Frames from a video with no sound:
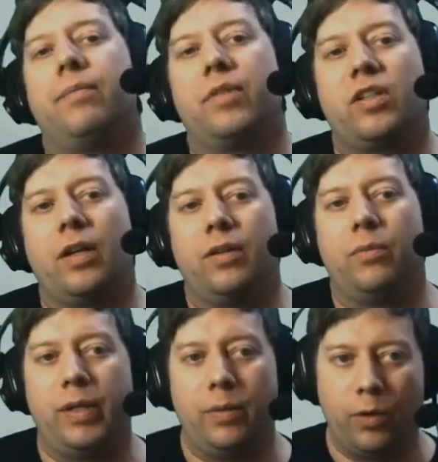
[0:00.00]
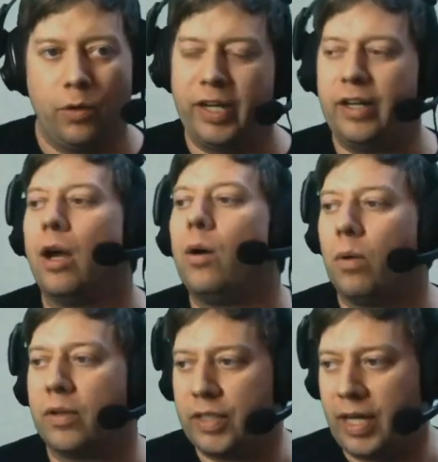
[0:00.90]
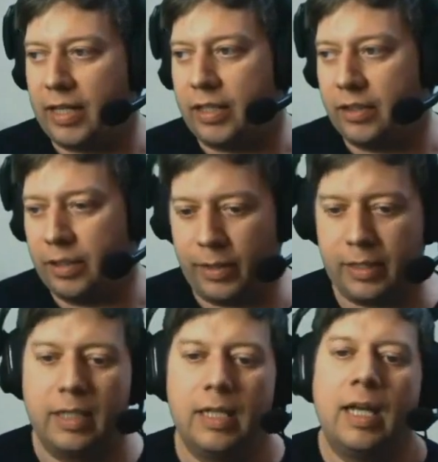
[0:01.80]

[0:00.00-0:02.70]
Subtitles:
so that we already know what's attaching to it.